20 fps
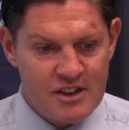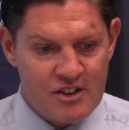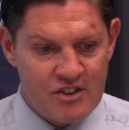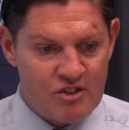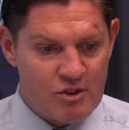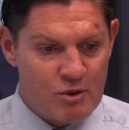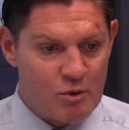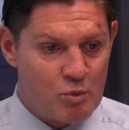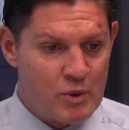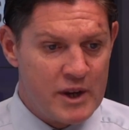There's
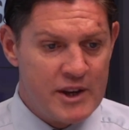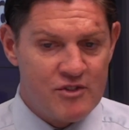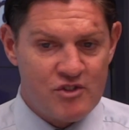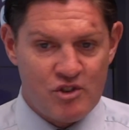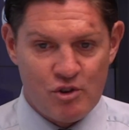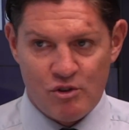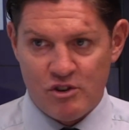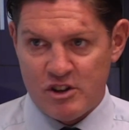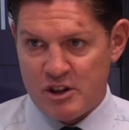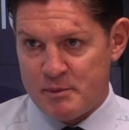something we've
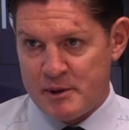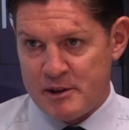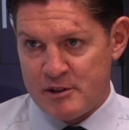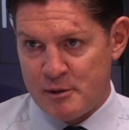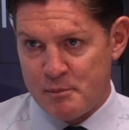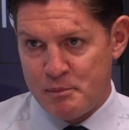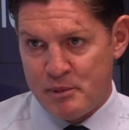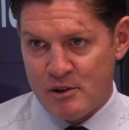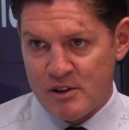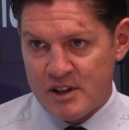talked about
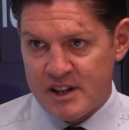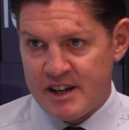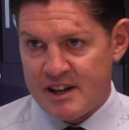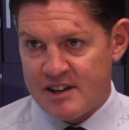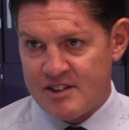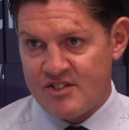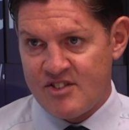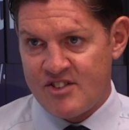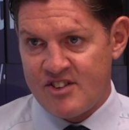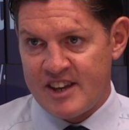in
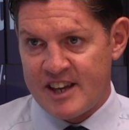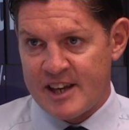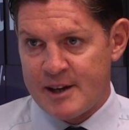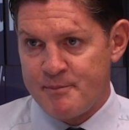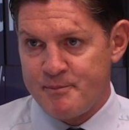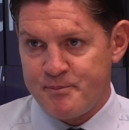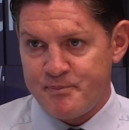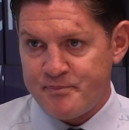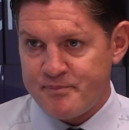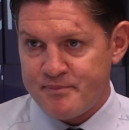podcasts here
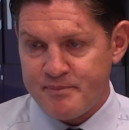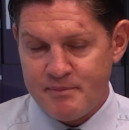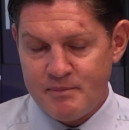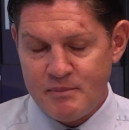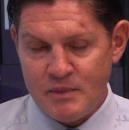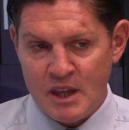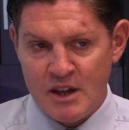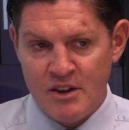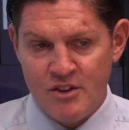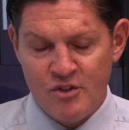
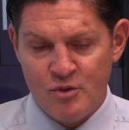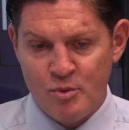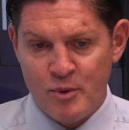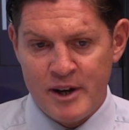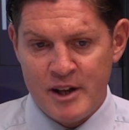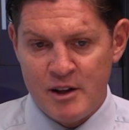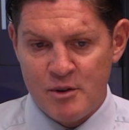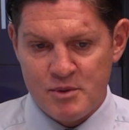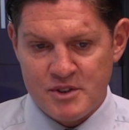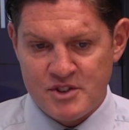as
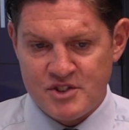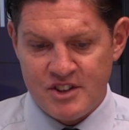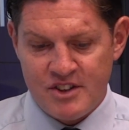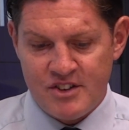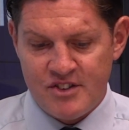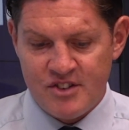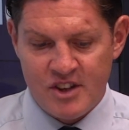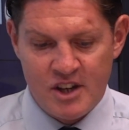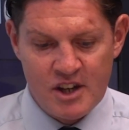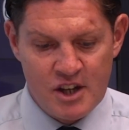well, which
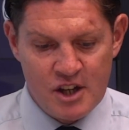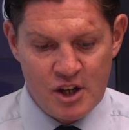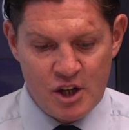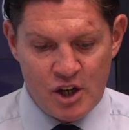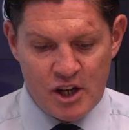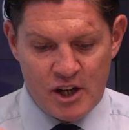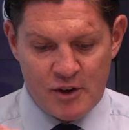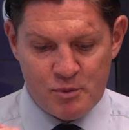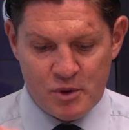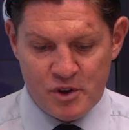is
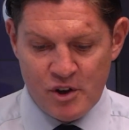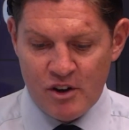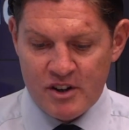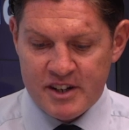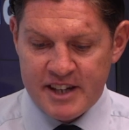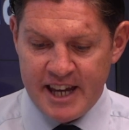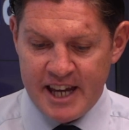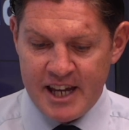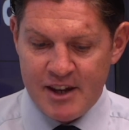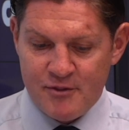if we're
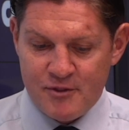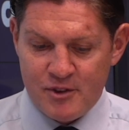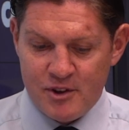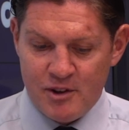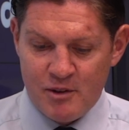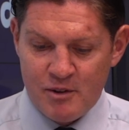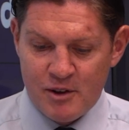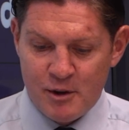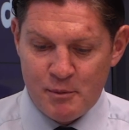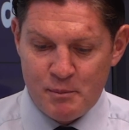not
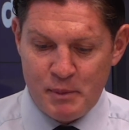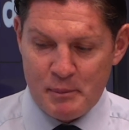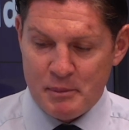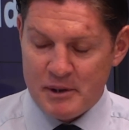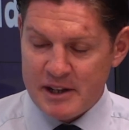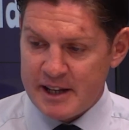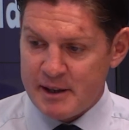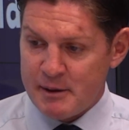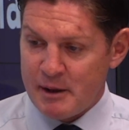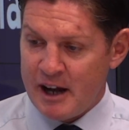careful, people
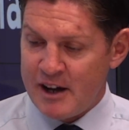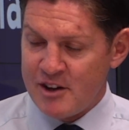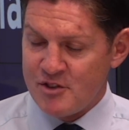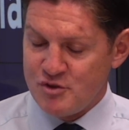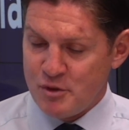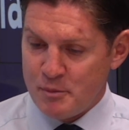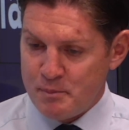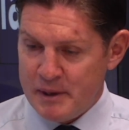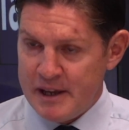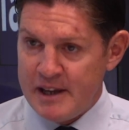like
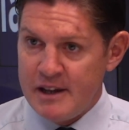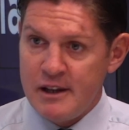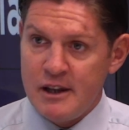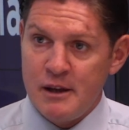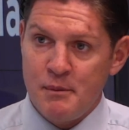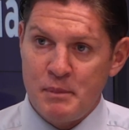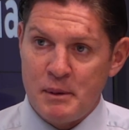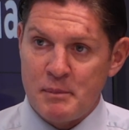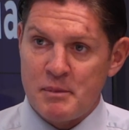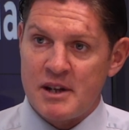Andrew
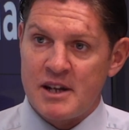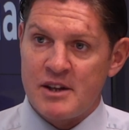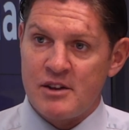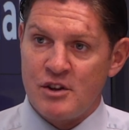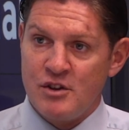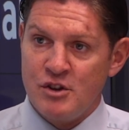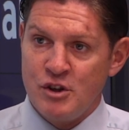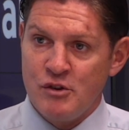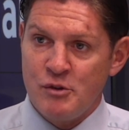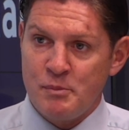Bailey, people like
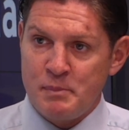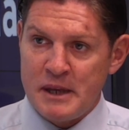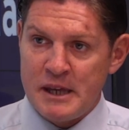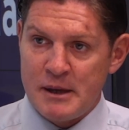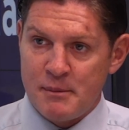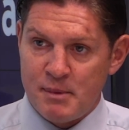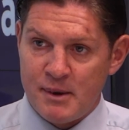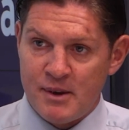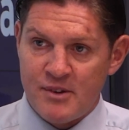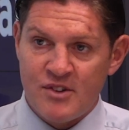the
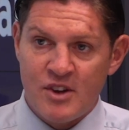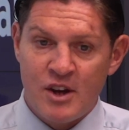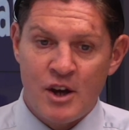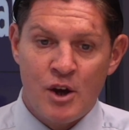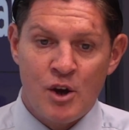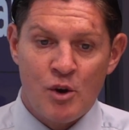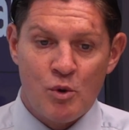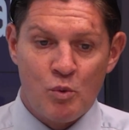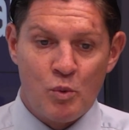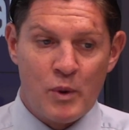newspapers,
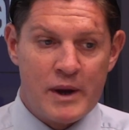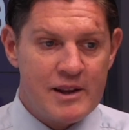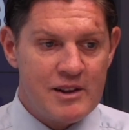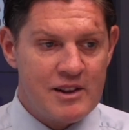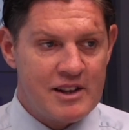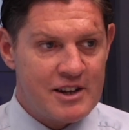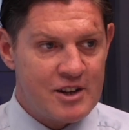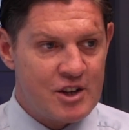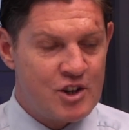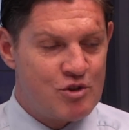
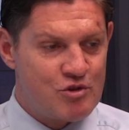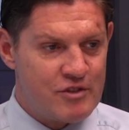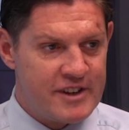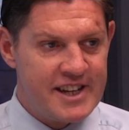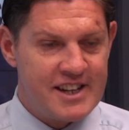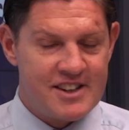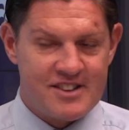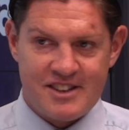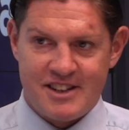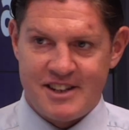will
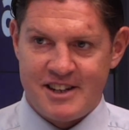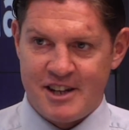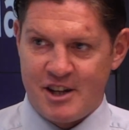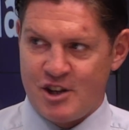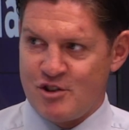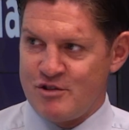create a